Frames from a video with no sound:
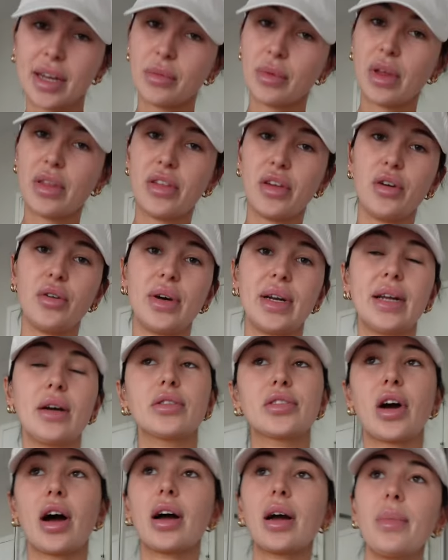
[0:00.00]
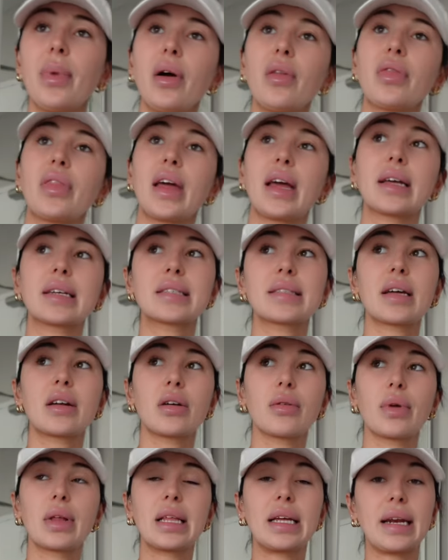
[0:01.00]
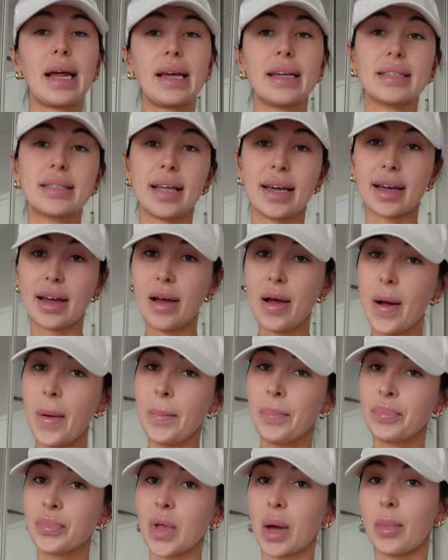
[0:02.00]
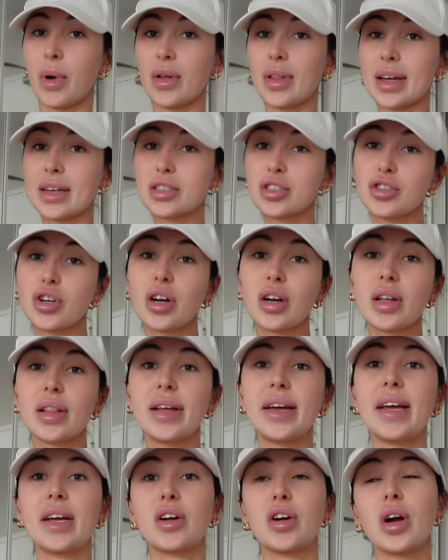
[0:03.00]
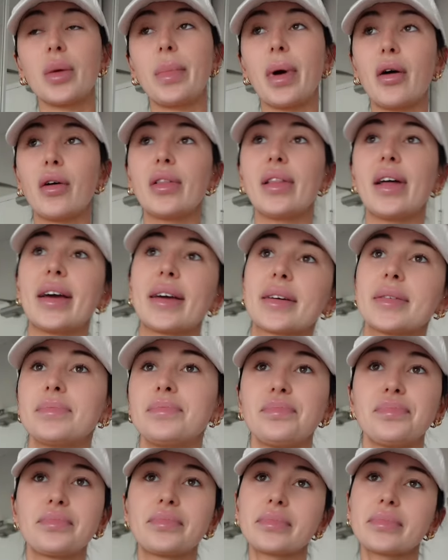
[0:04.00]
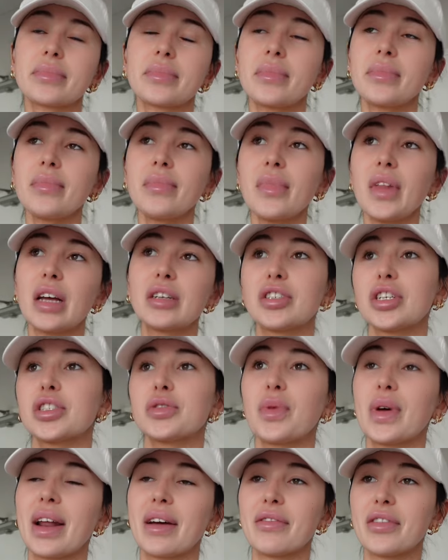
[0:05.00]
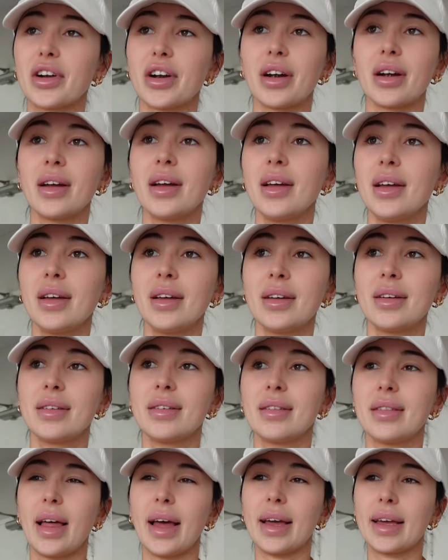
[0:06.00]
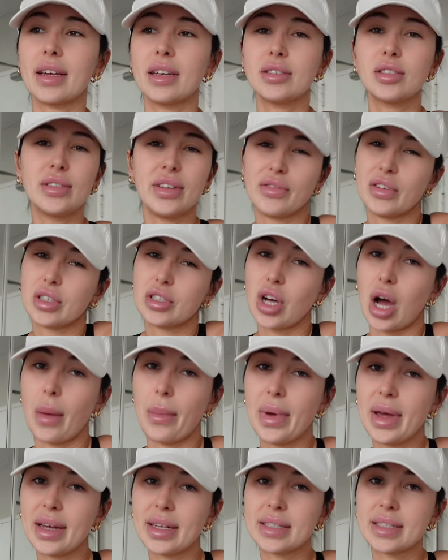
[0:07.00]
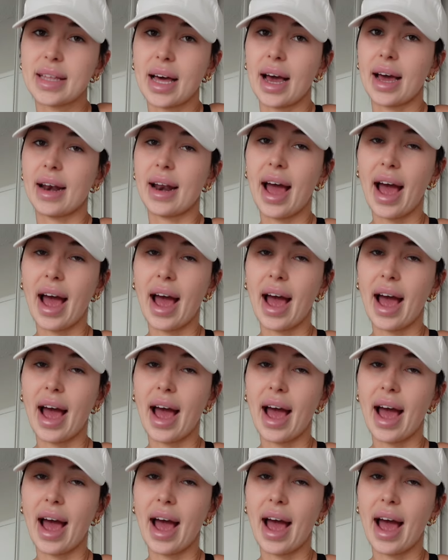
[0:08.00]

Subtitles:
in with you and he'll talk about things that are really nice, like about like struggling or about like just whatever, like different topics that